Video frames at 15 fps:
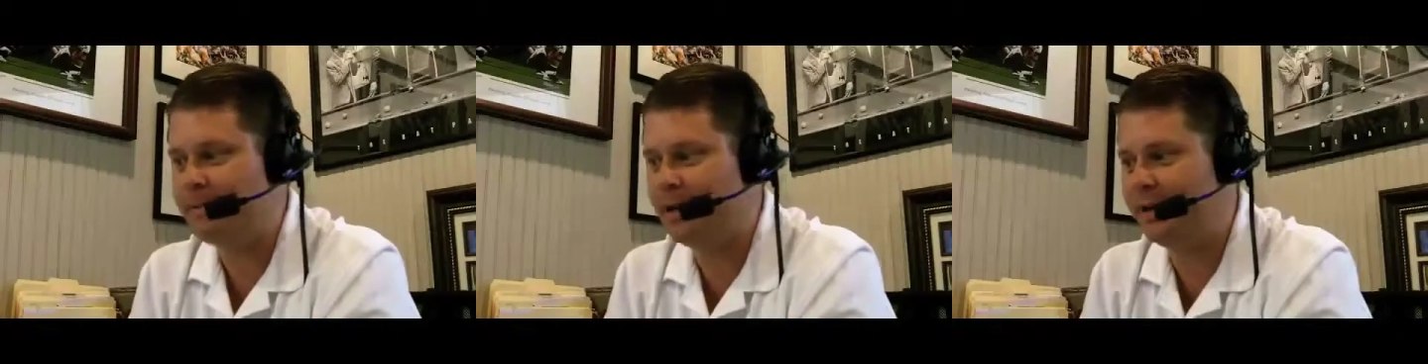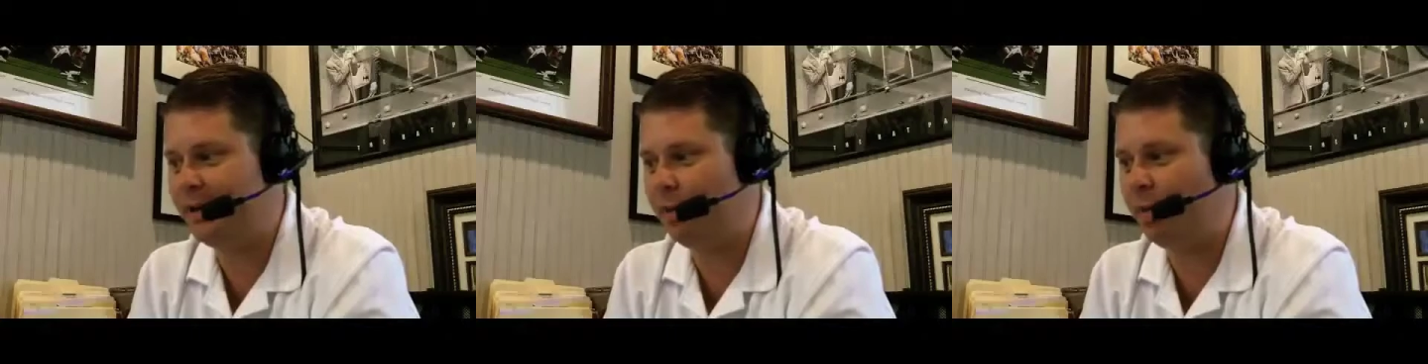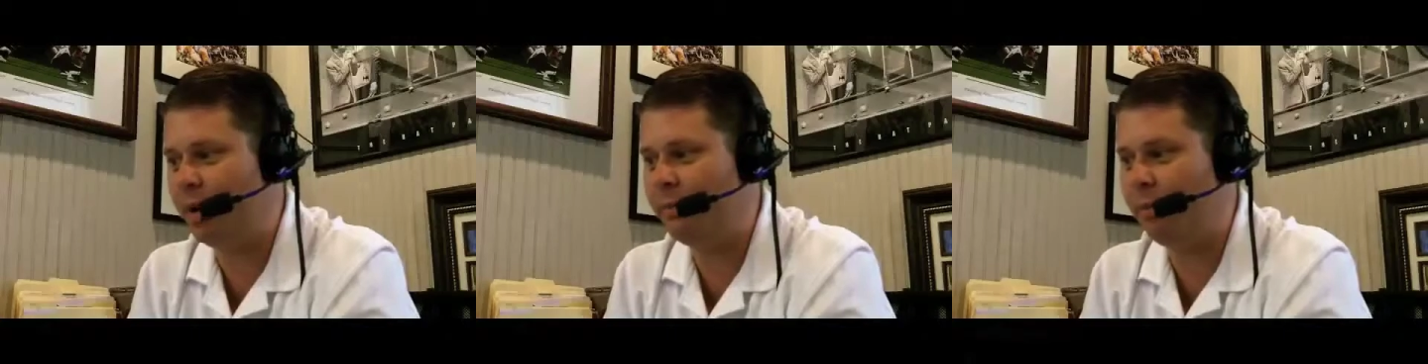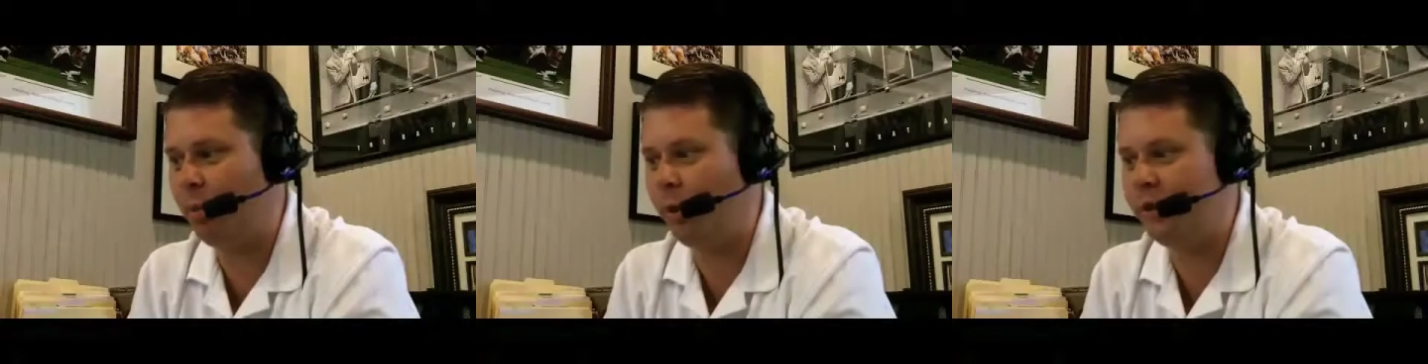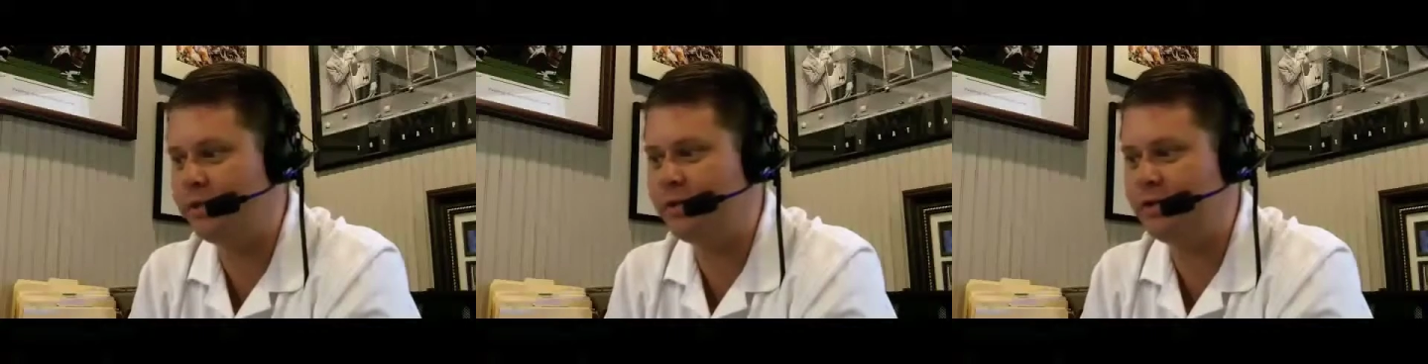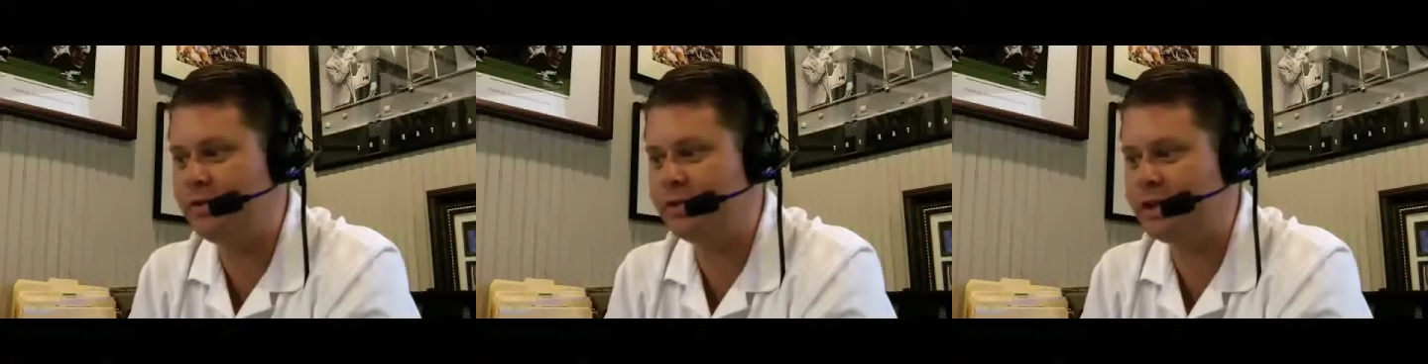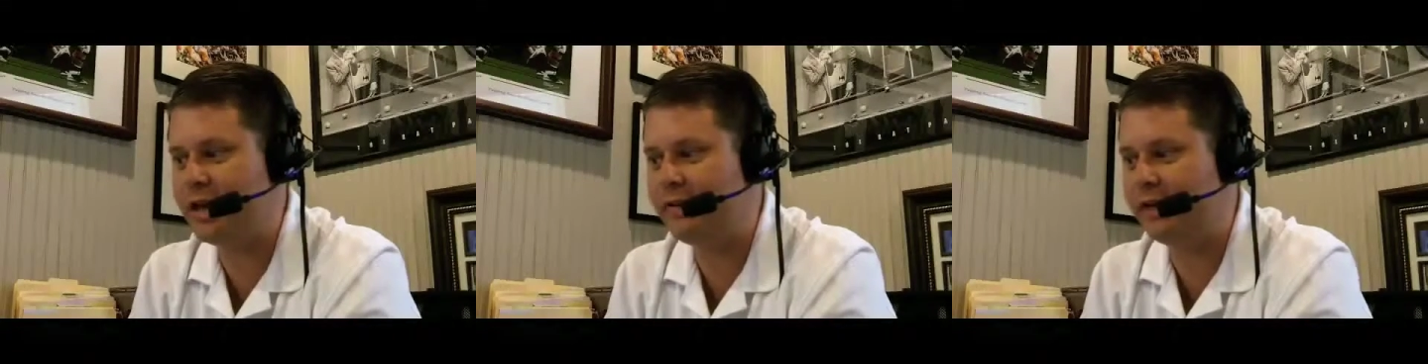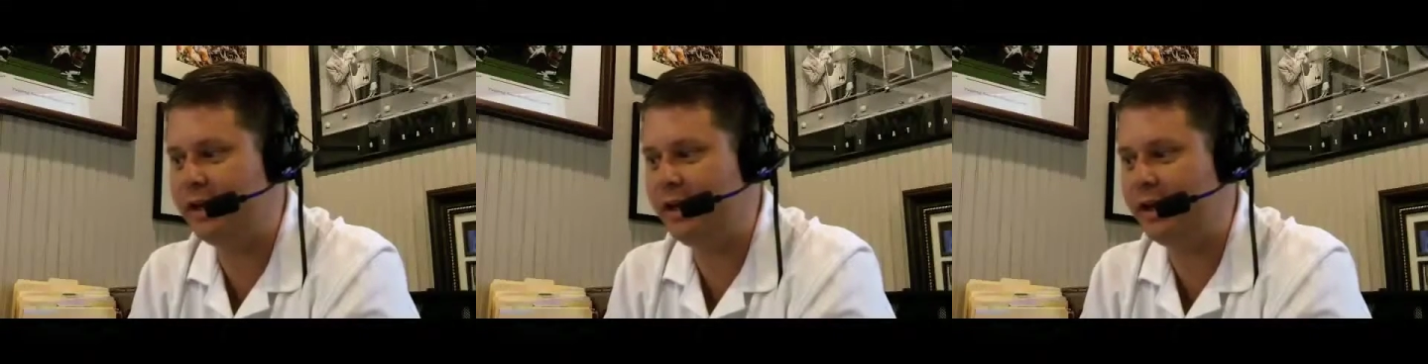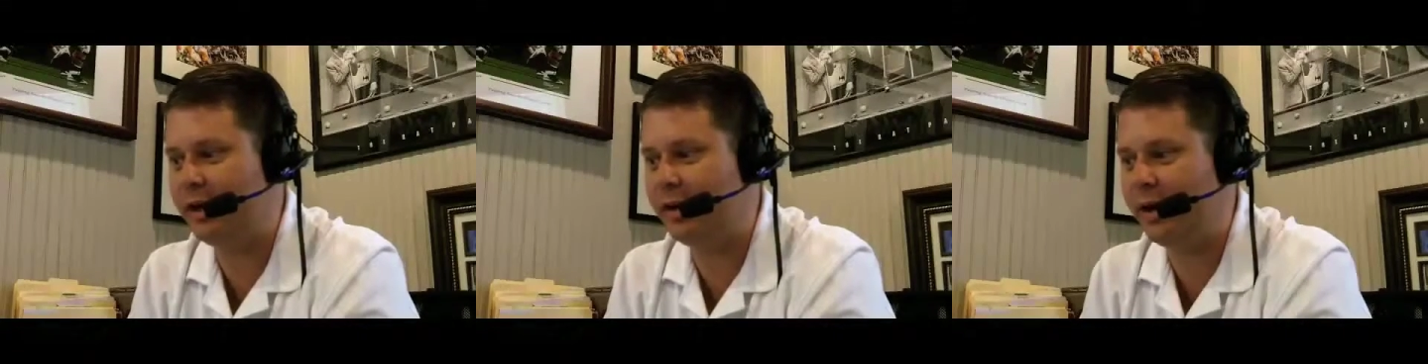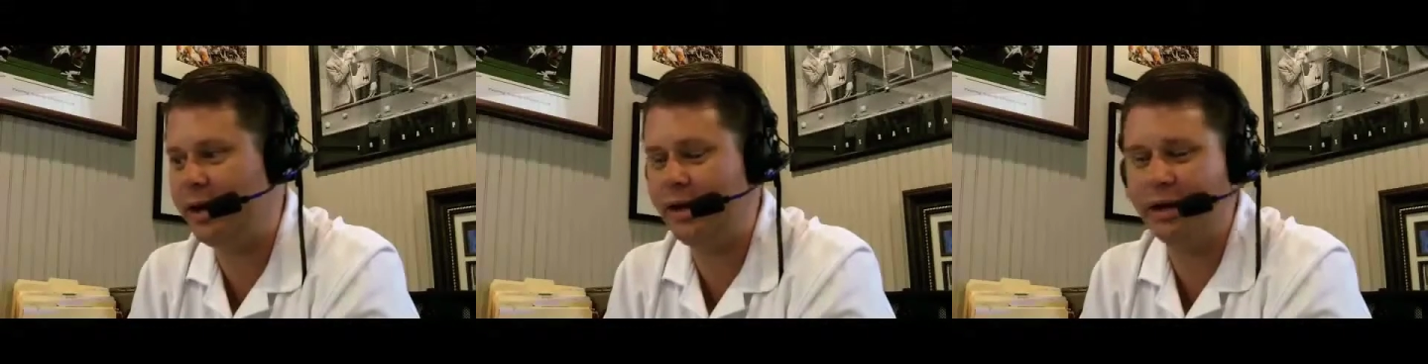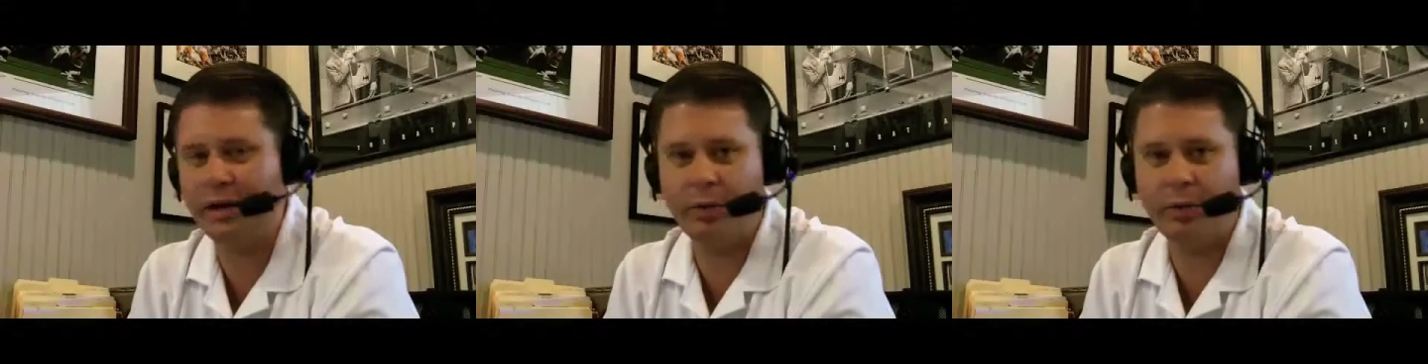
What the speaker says: 1.27 ERA to